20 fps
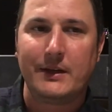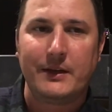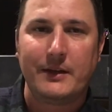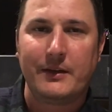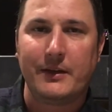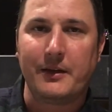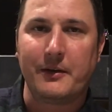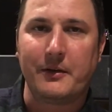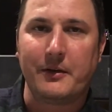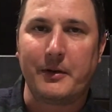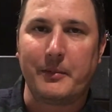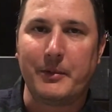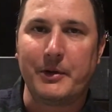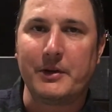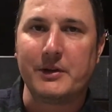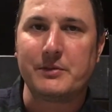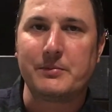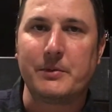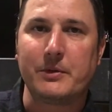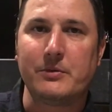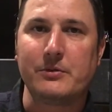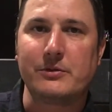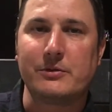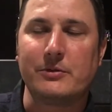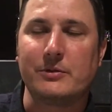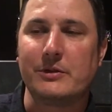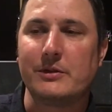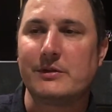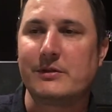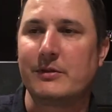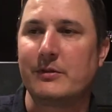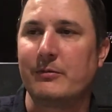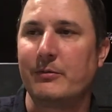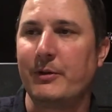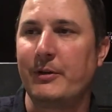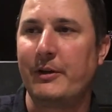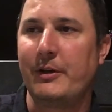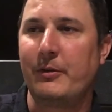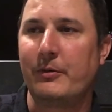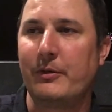they had already been exposed to it. So
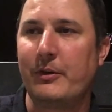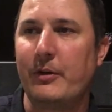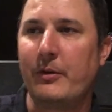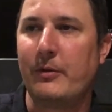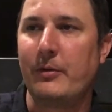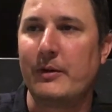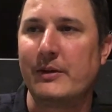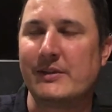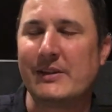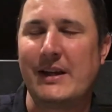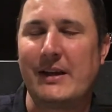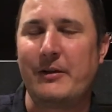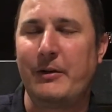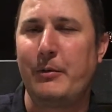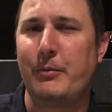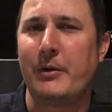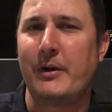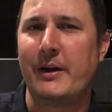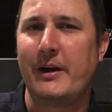really don't know exactly where I